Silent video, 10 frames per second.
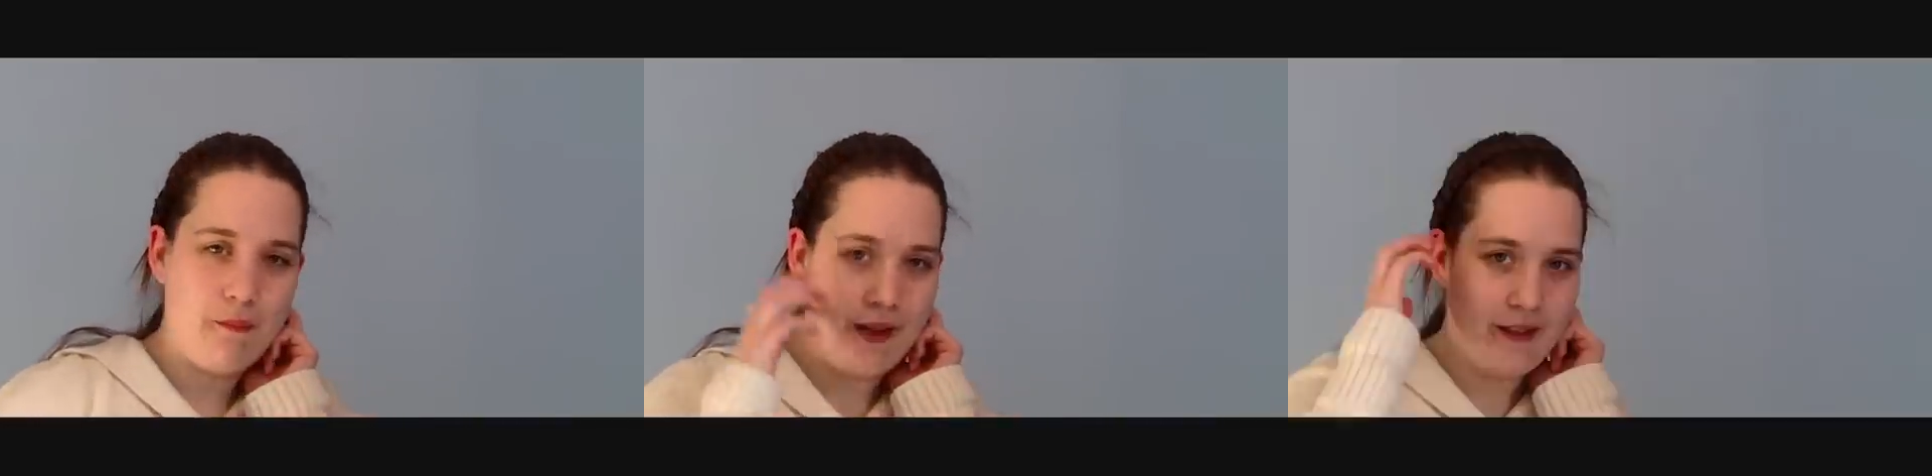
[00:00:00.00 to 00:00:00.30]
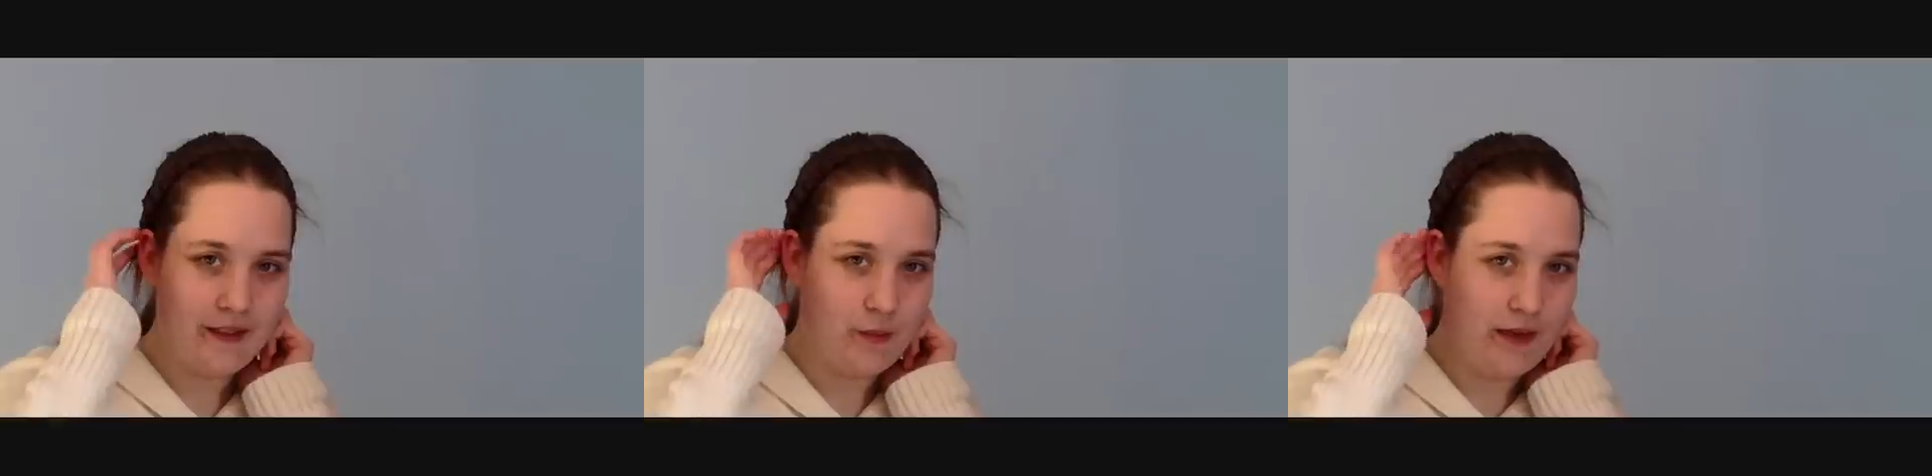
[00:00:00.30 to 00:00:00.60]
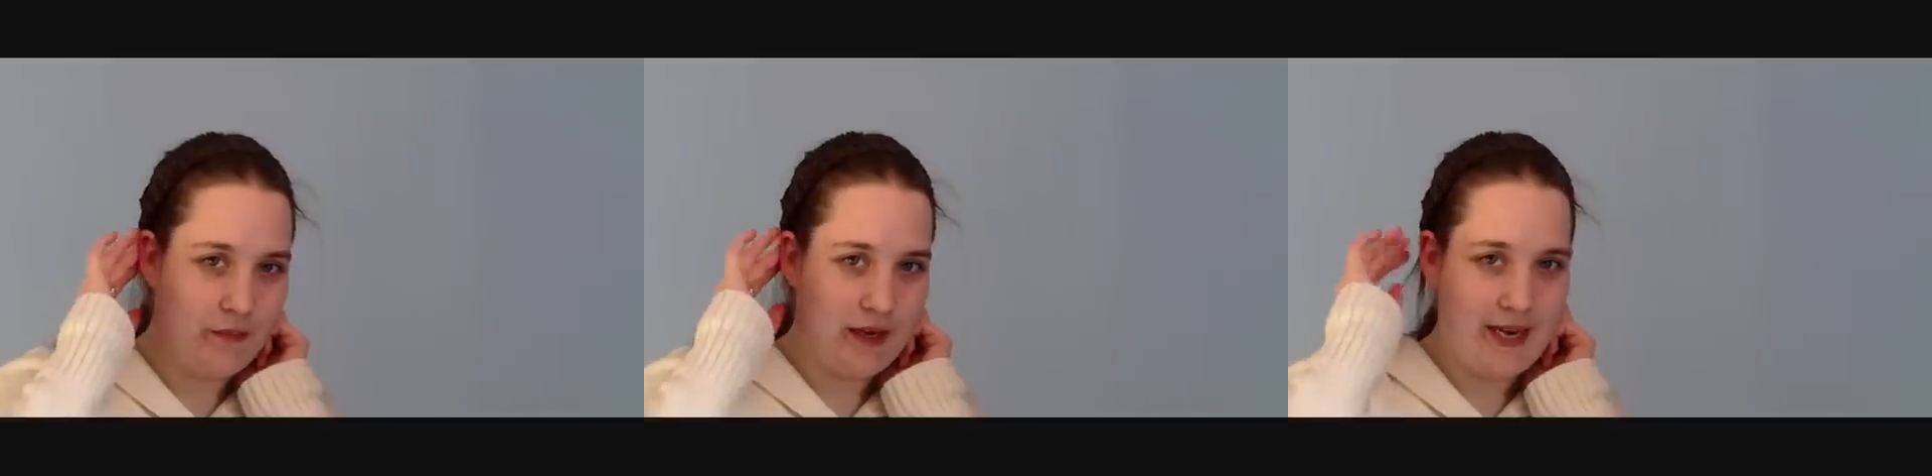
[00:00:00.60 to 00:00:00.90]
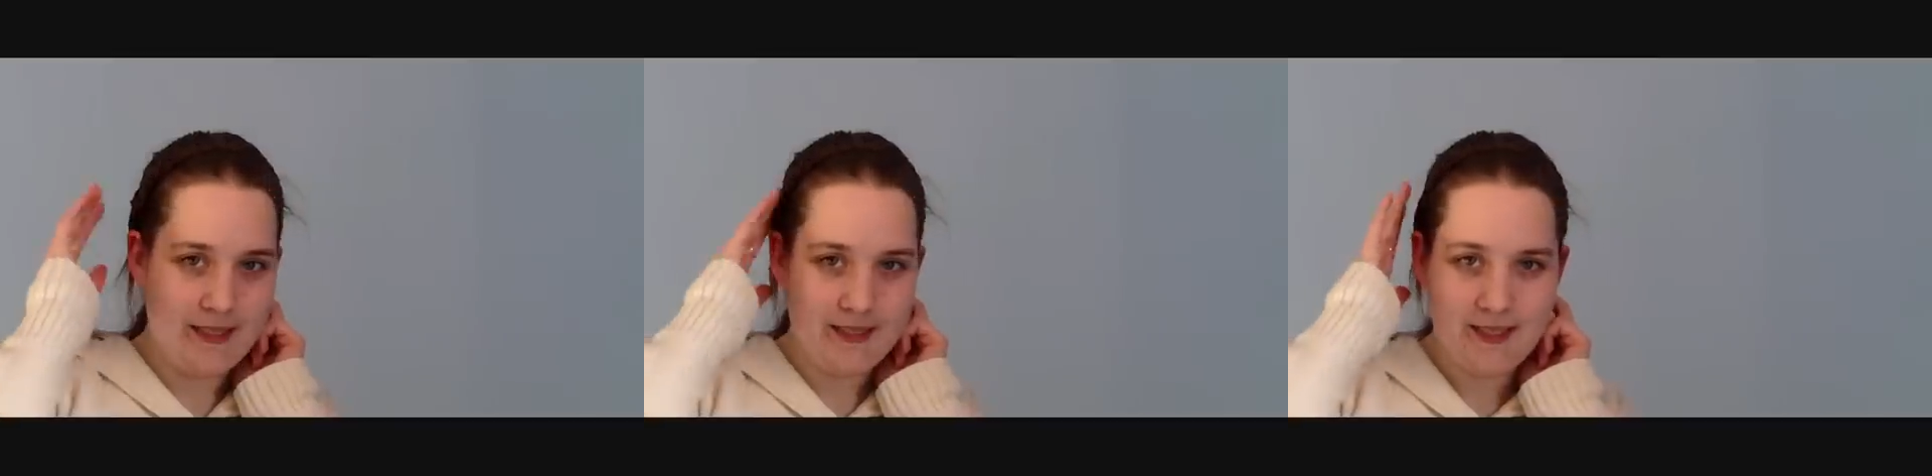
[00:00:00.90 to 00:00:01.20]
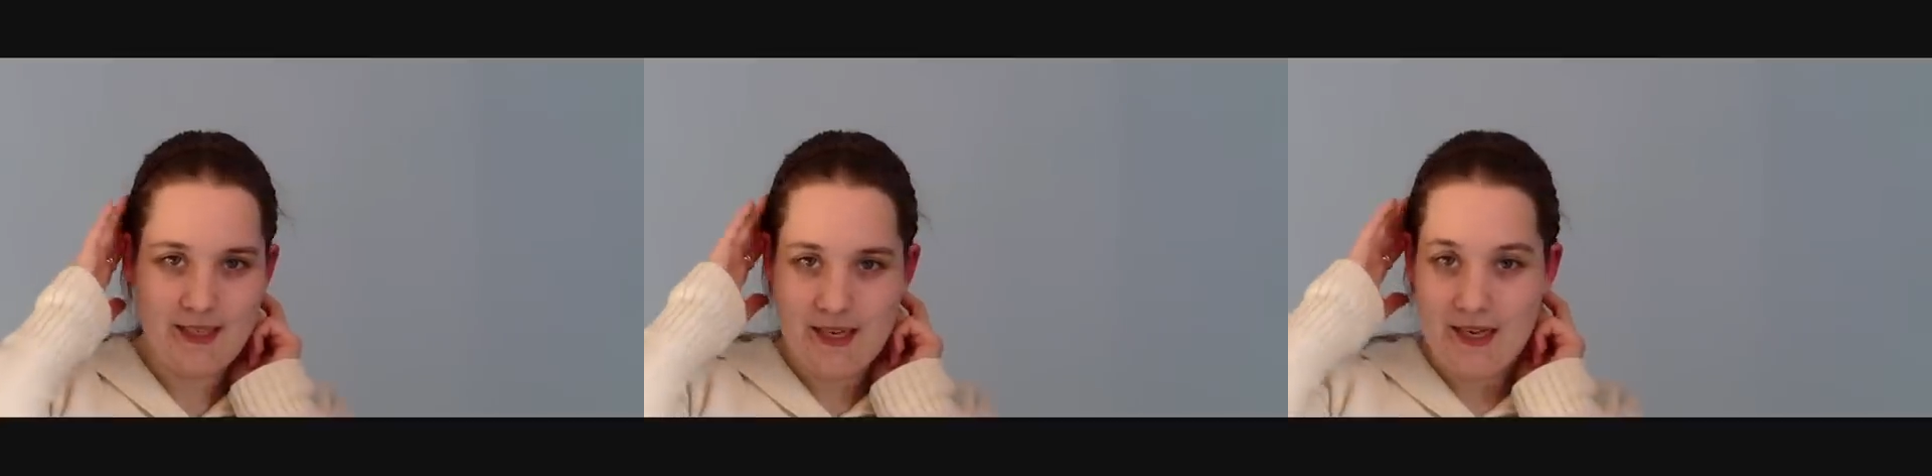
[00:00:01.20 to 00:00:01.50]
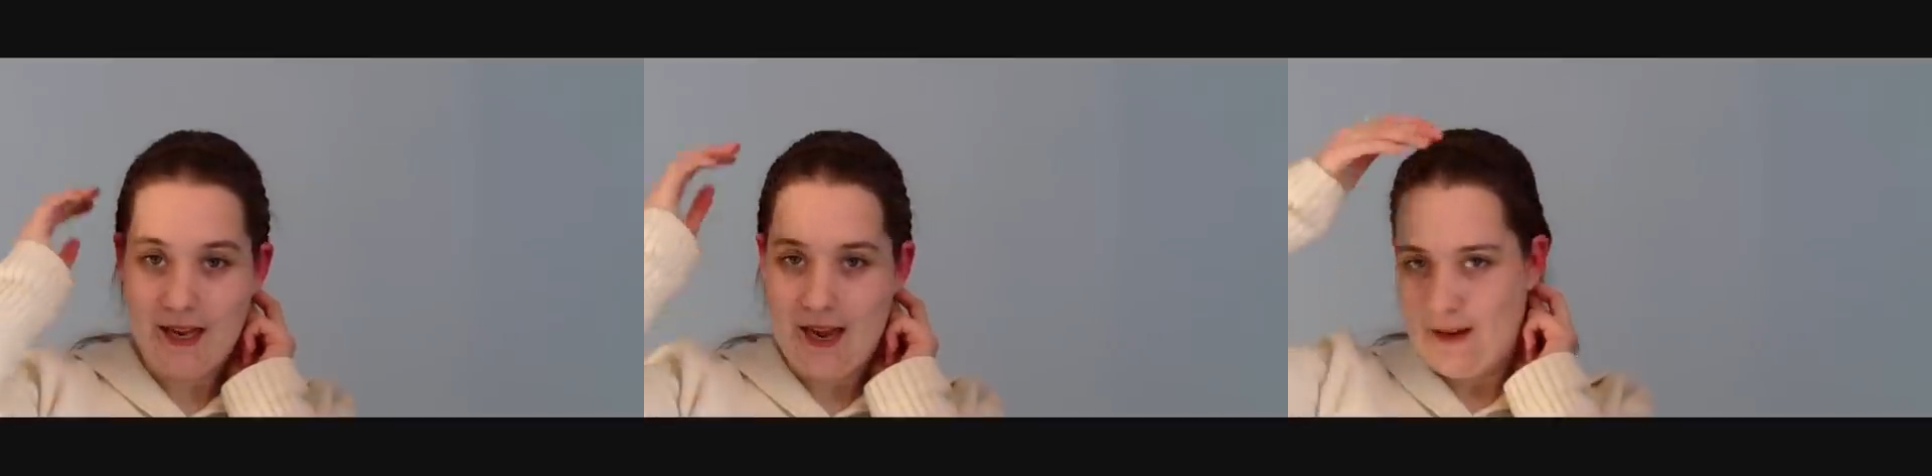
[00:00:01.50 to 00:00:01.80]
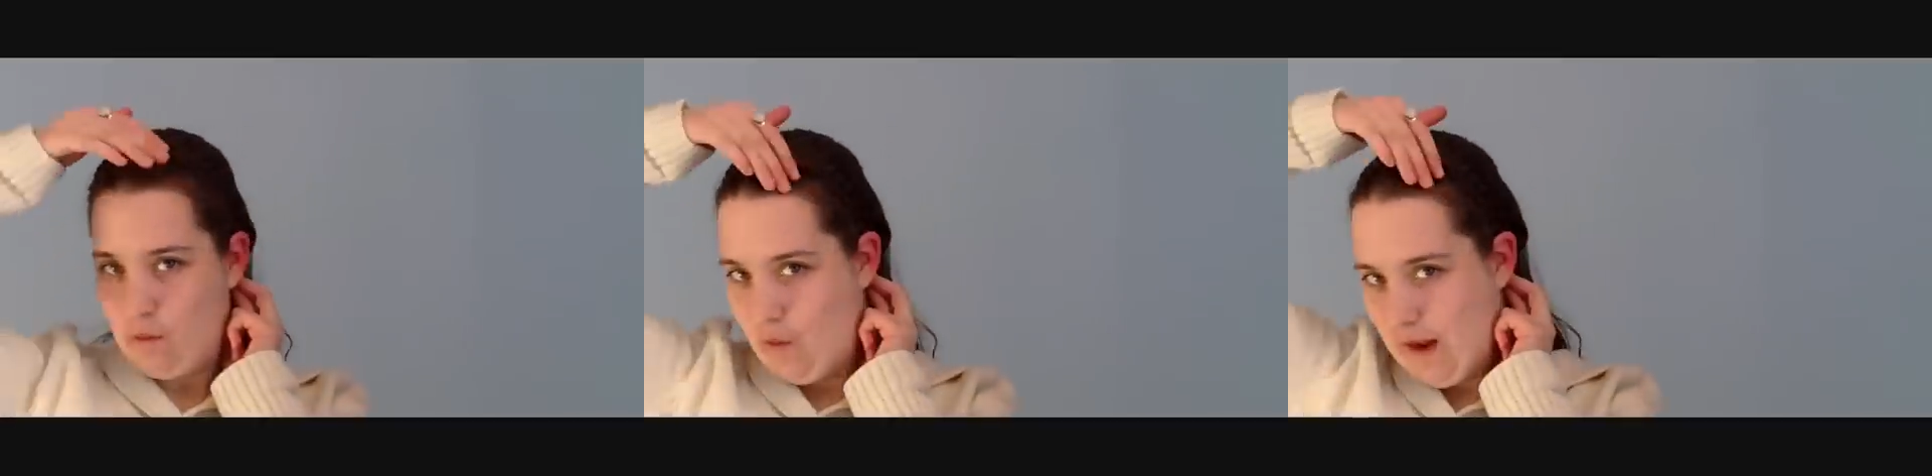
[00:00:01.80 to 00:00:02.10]
pin this one in place
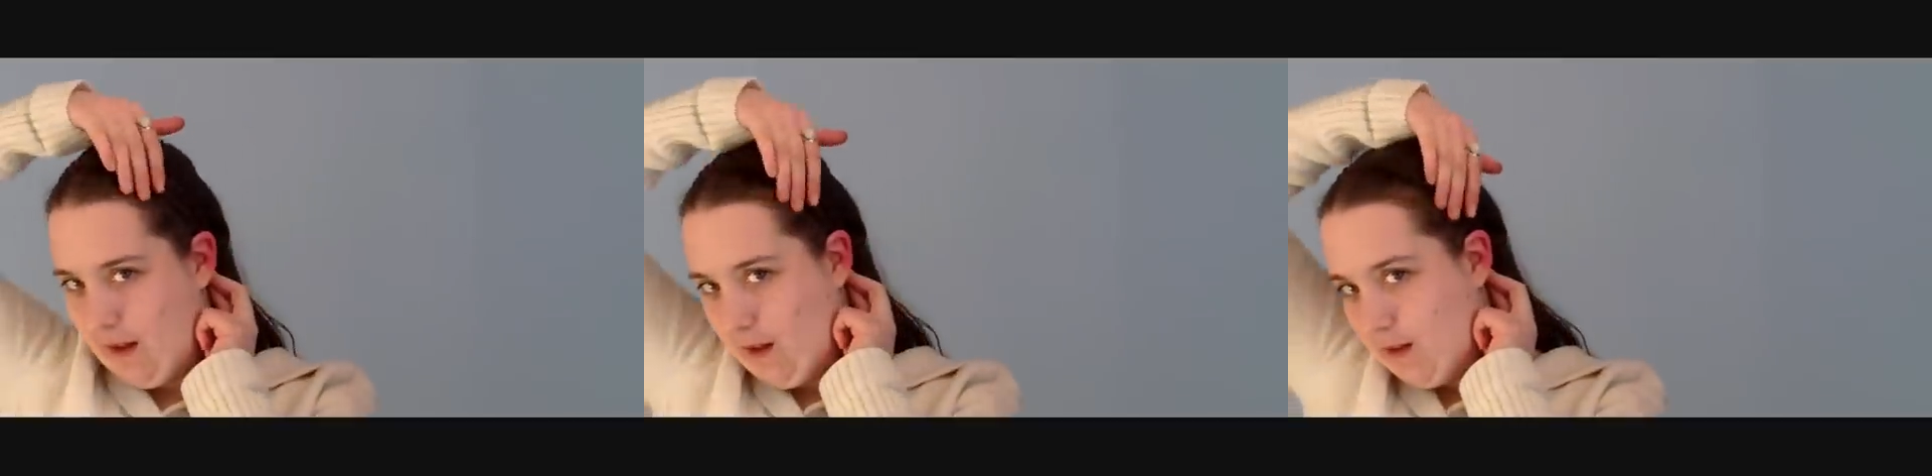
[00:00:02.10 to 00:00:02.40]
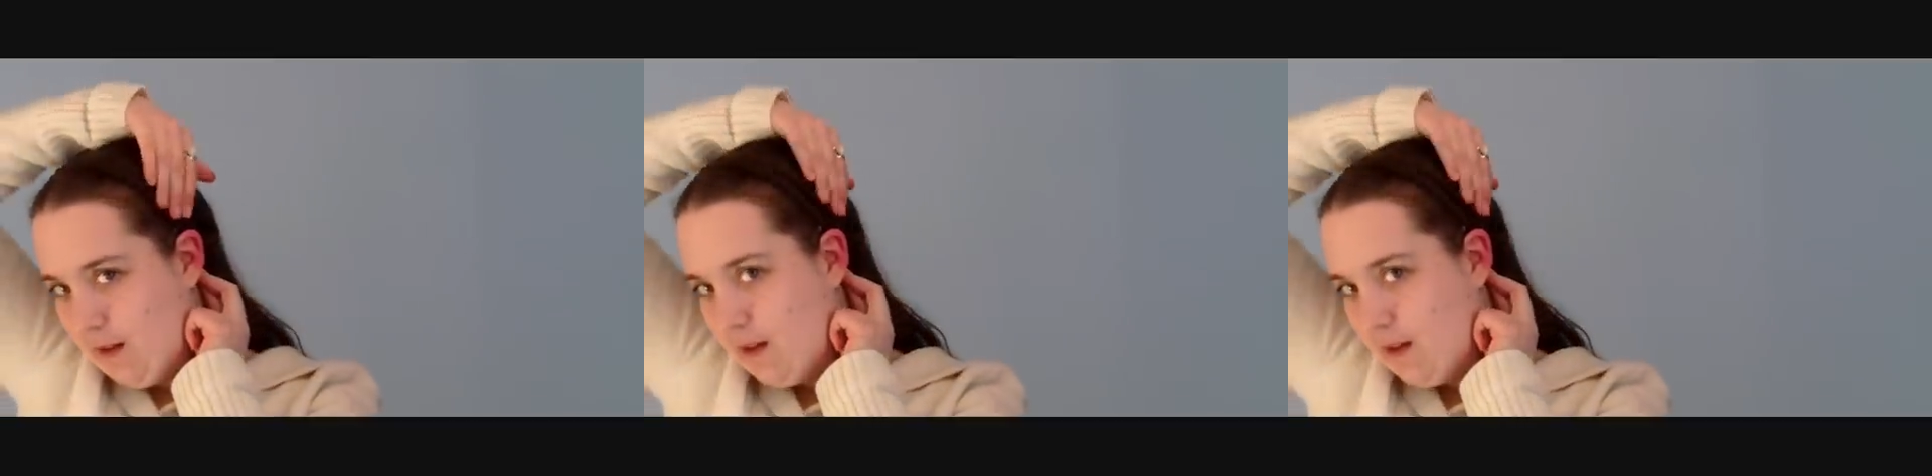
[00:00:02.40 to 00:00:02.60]
as well.